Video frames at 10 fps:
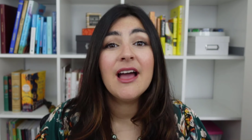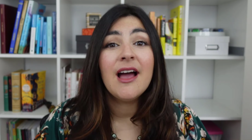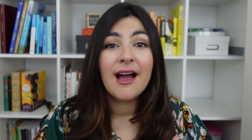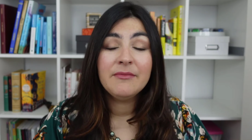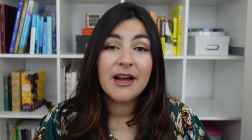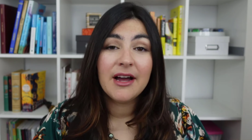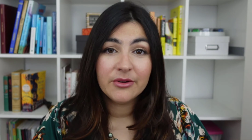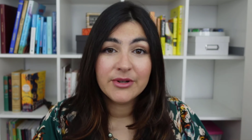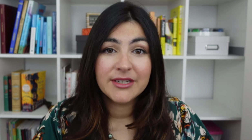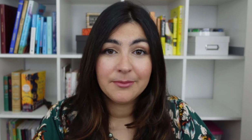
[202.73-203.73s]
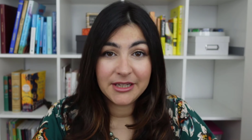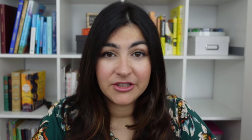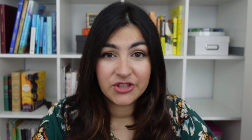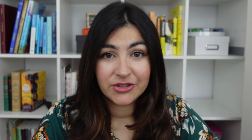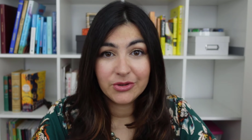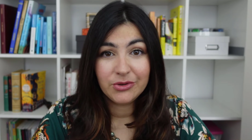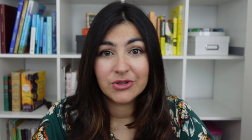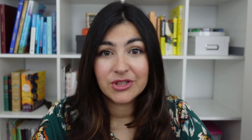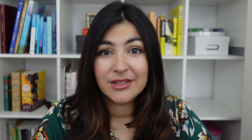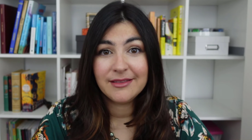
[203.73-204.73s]
I'm not going to pitch a
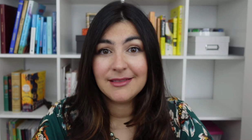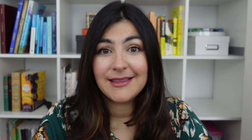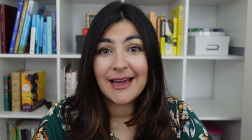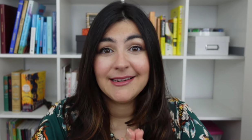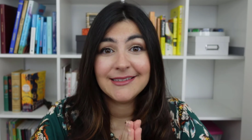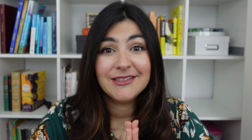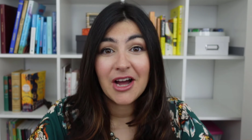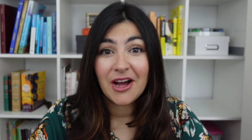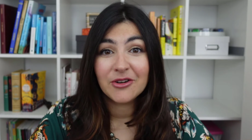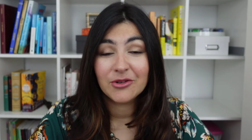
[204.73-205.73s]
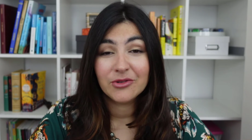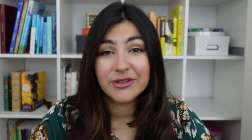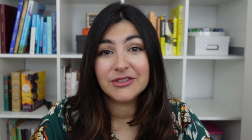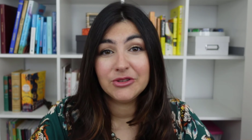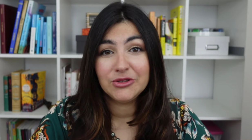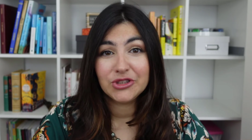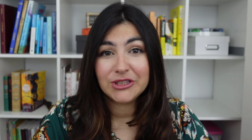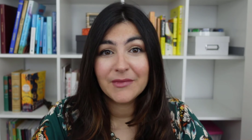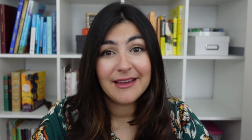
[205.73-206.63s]
solution that is not a real solution